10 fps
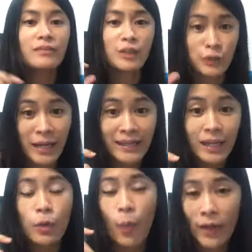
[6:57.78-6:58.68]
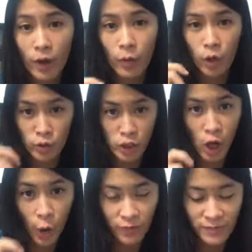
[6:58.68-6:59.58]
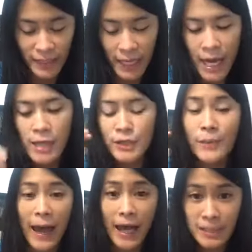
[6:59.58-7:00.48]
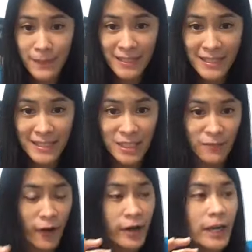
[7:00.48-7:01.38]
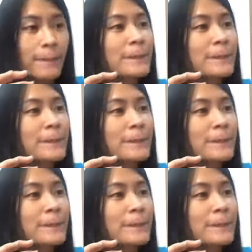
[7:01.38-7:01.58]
you can get a 1-hour coaching call with me. So my expertise is very